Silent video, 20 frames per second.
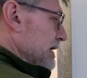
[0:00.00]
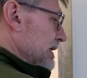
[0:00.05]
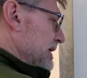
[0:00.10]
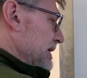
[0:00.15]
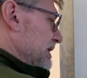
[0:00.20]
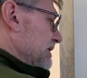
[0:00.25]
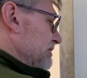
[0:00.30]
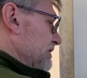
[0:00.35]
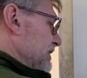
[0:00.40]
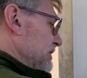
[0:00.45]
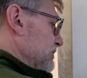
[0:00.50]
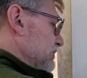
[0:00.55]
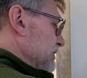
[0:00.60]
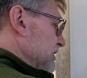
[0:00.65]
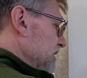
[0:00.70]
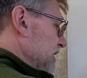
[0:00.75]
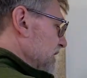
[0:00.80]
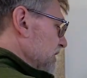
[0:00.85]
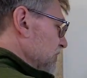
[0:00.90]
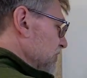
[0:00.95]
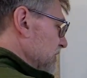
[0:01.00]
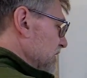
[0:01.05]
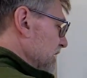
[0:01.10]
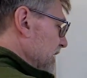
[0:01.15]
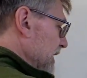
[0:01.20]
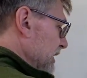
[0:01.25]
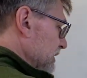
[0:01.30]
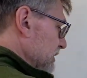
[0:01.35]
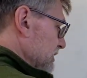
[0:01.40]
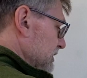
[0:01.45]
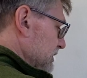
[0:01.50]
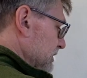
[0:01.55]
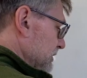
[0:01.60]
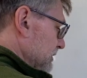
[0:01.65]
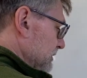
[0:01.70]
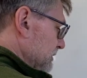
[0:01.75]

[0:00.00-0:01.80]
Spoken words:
And if I do dh dx,